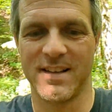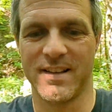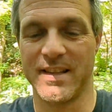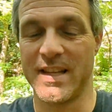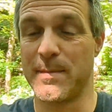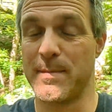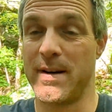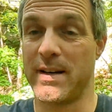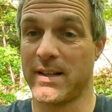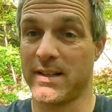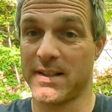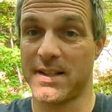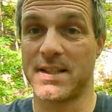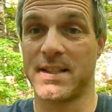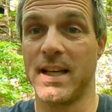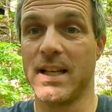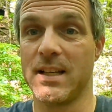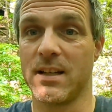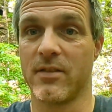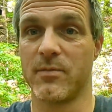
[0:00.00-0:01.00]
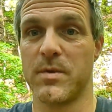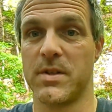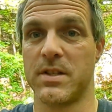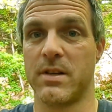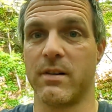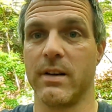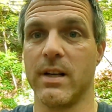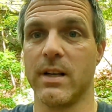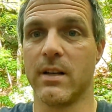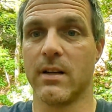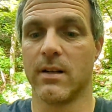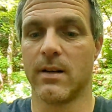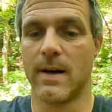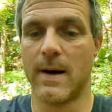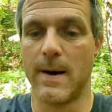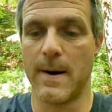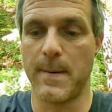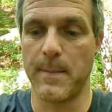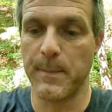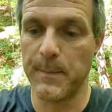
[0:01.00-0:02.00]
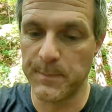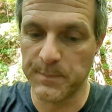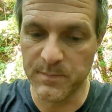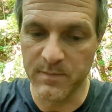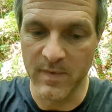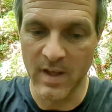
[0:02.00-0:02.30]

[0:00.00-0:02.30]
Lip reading: the American state of Missouri, and